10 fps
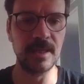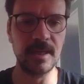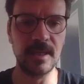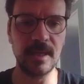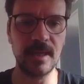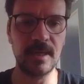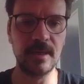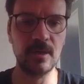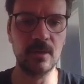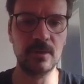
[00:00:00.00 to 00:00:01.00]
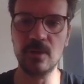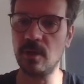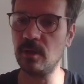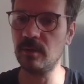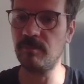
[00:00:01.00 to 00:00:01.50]
are
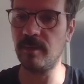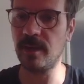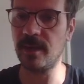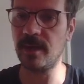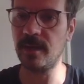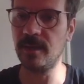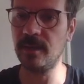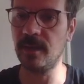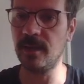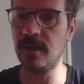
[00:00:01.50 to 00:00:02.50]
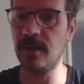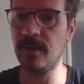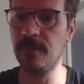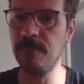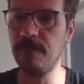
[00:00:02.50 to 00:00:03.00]
controlled by
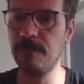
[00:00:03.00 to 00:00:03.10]
the